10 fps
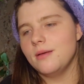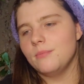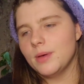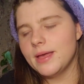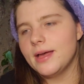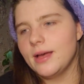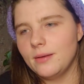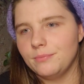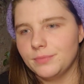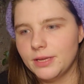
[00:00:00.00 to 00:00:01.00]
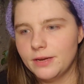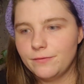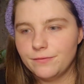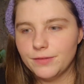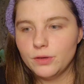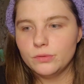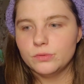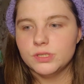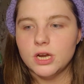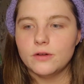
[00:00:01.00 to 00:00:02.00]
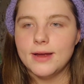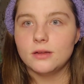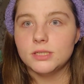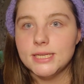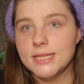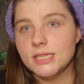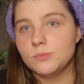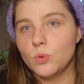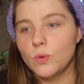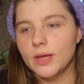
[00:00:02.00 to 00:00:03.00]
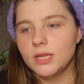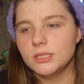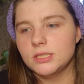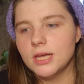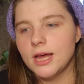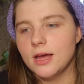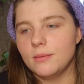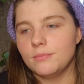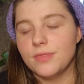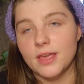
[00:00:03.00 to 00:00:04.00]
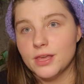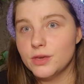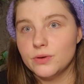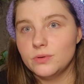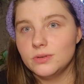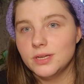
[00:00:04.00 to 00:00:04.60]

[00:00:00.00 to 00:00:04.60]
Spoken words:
but and if you stuck around to this point, thank you.